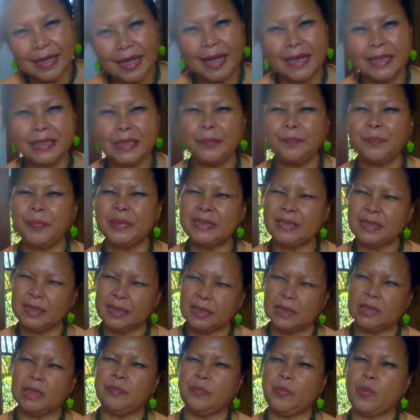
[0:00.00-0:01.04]
at a
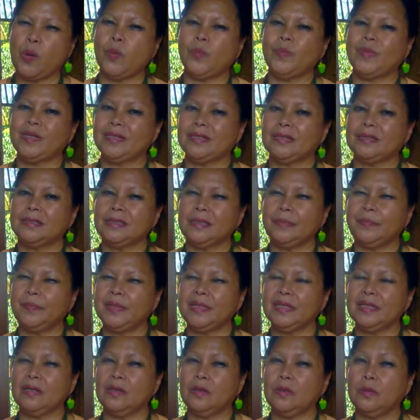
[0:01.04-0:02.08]
particular moment,
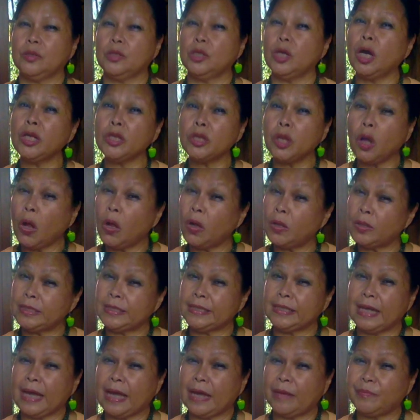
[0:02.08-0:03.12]
not all
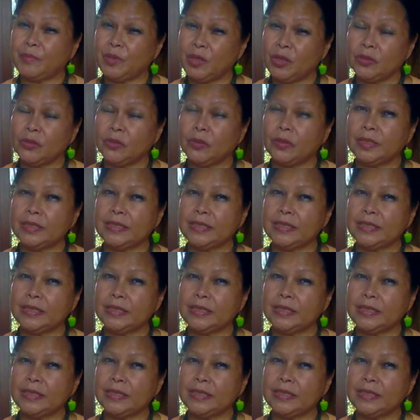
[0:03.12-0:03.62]
the time, but